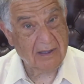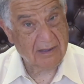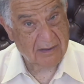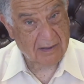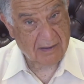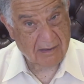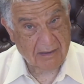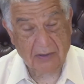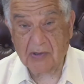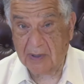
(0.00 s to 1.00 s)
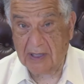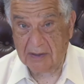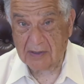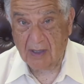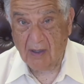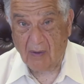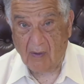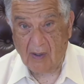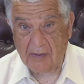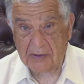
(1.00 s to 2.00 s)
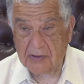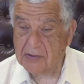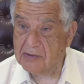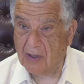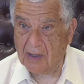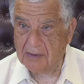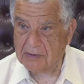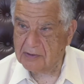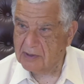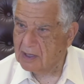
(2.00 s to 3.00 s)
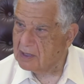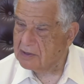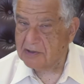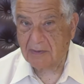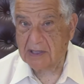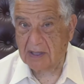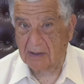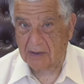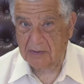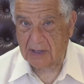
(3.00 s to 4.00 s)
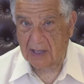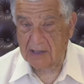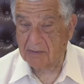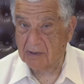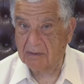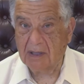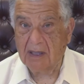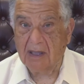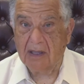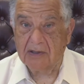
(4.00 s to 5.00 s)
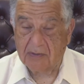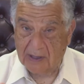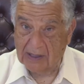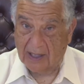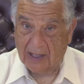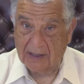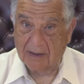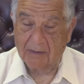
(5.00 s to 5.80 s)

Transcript: It's the trees. All the streets in those days were tree-lined.